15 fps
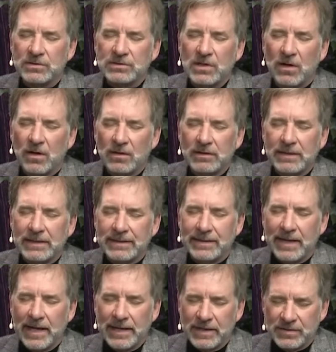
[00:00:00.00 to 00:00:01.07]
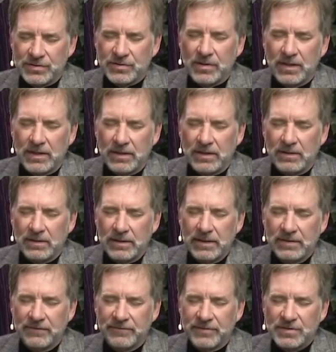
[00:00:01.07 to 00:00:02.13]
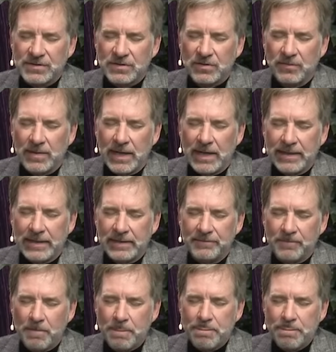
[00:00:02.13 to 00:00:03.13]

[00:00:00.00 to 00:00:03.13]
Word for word: was called the aniatron in the physical body